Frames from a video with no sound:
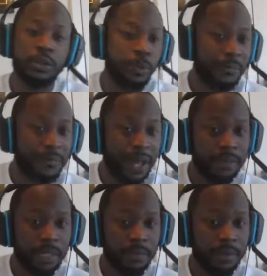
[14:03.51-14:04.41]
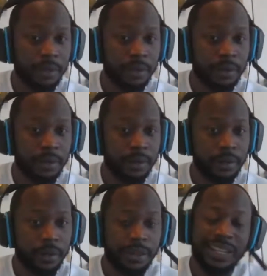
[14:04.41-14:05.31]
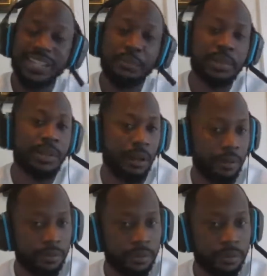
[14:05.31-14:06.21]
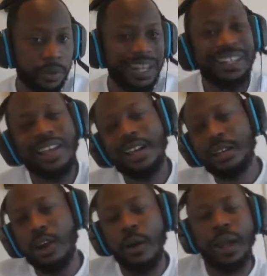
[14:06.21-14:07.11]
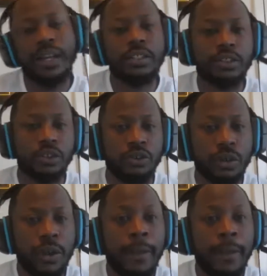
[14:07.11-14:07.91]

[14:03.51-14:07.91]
a group of 5 team in there. They simply don't. And that's cool.